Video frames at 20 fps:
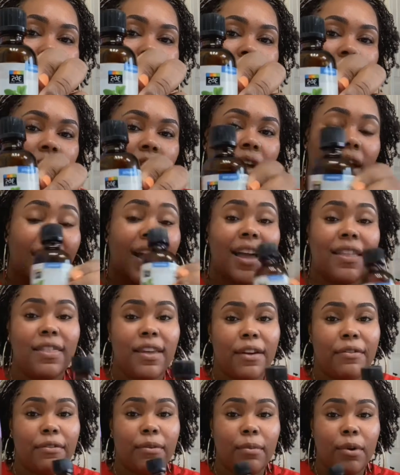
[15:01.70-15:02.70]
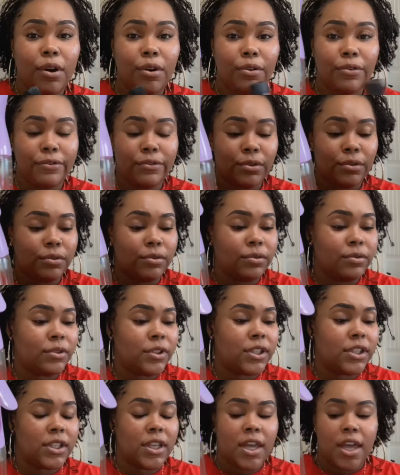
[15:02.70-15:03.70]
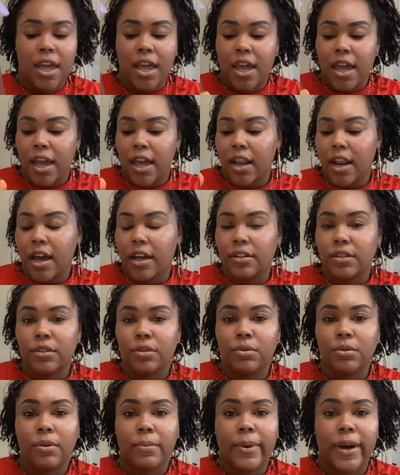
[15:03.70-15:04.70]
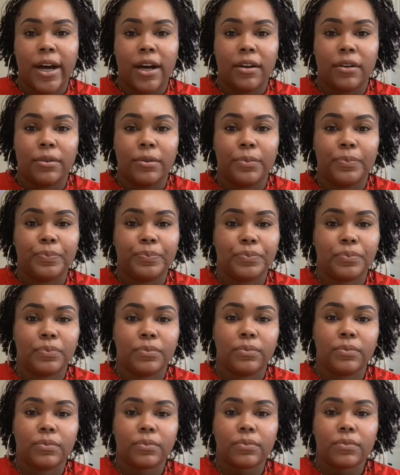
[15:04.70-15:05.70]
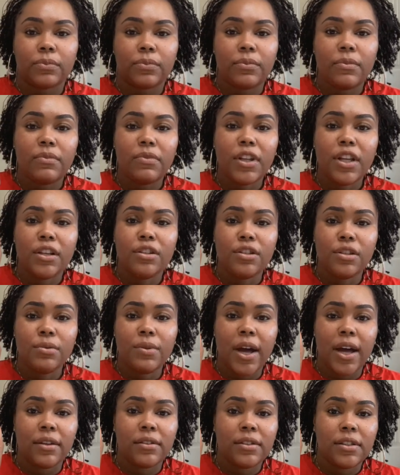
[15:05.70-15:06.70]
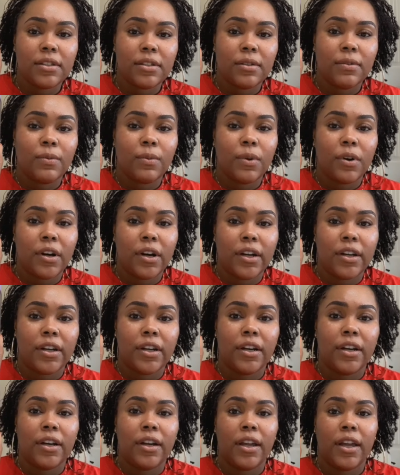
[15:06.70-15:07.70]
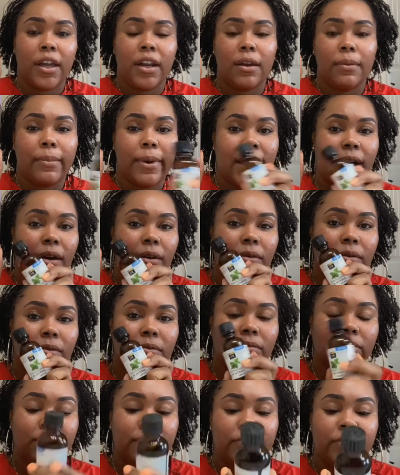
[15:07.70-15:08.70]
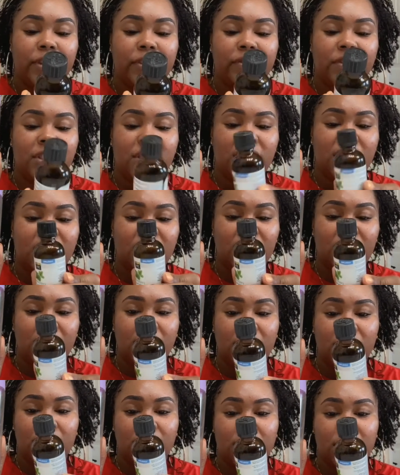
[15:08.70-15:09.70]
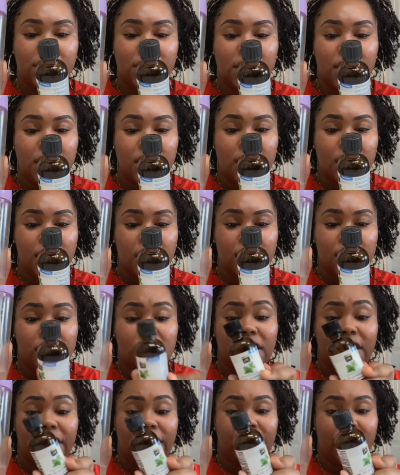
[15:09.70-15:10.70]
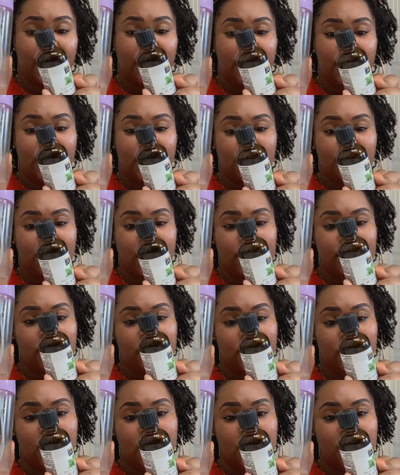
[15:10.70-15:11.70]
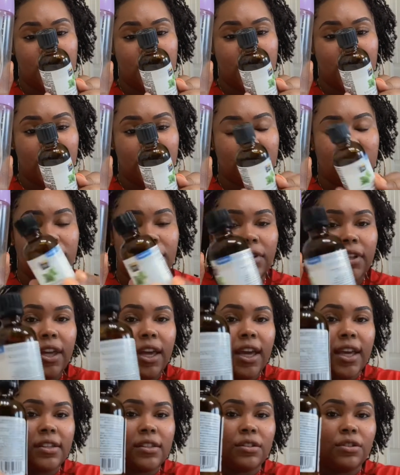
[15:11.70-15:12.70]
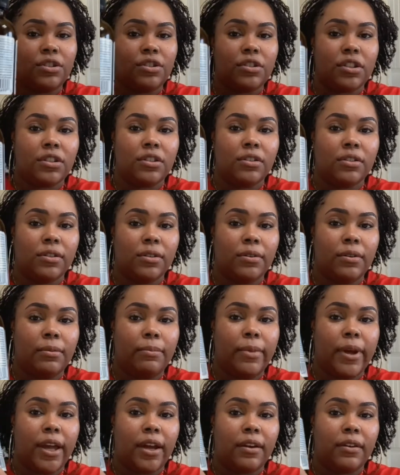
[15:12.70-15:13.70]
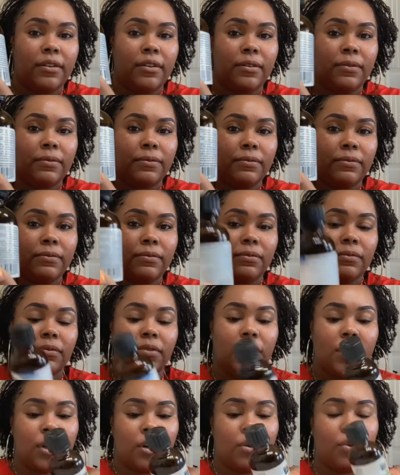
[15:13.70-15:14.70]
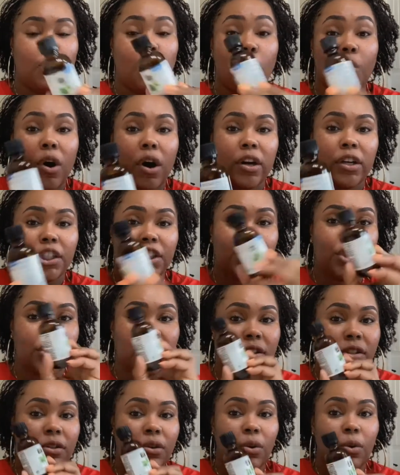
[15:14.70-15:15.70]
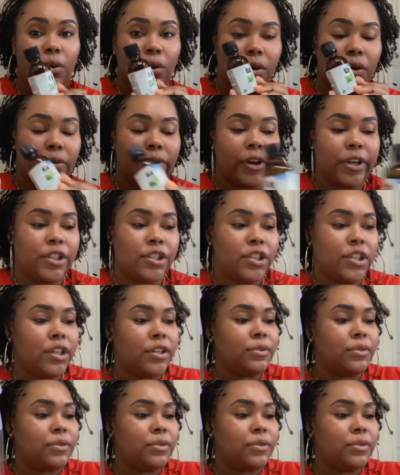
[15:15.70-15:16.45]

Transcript: I got that from Whole Foods. And I'll do about 2 ounces of water and about 15 to 30 drops of this. It actually has instructions on the back of, you know, water to oil ratio.